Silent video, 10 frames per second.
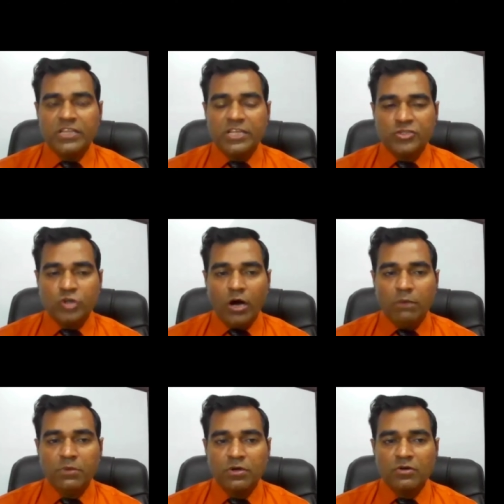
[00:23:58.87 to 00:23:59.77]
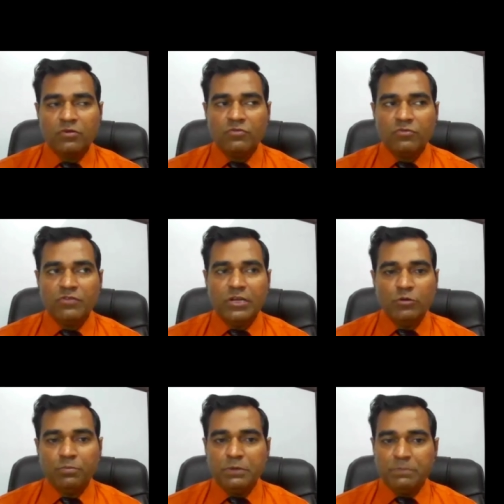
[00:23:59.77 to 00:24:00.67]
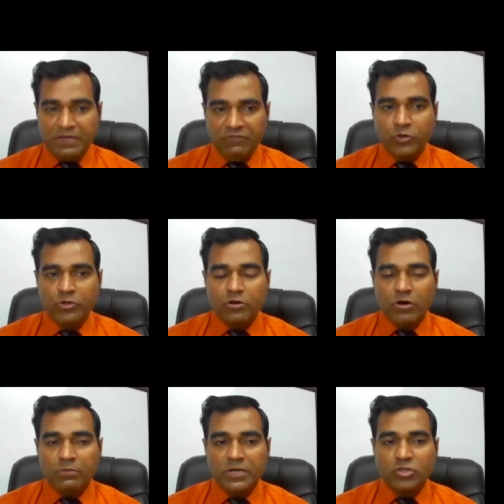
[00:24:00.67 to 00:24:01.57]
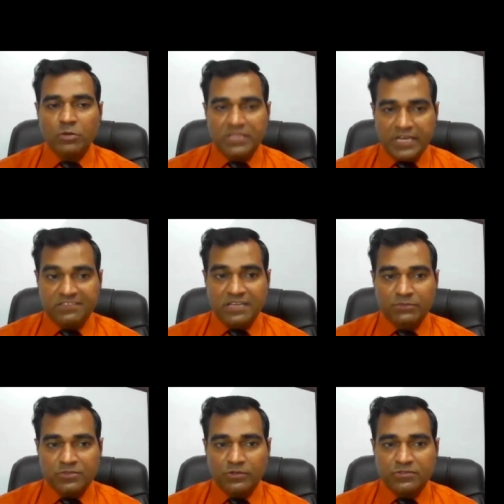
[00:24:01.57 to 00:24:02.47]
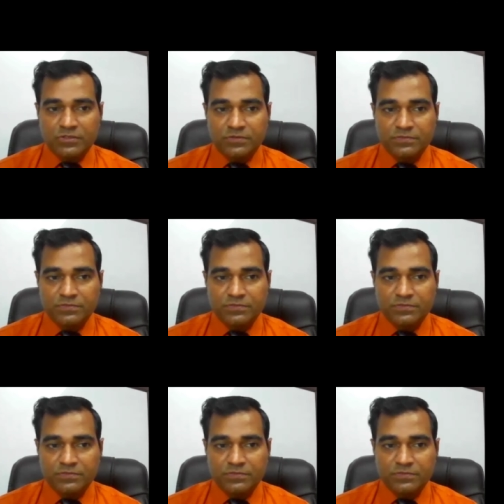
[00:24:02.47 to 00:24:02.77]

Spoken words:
this job, will you prepare for your government job other exams also?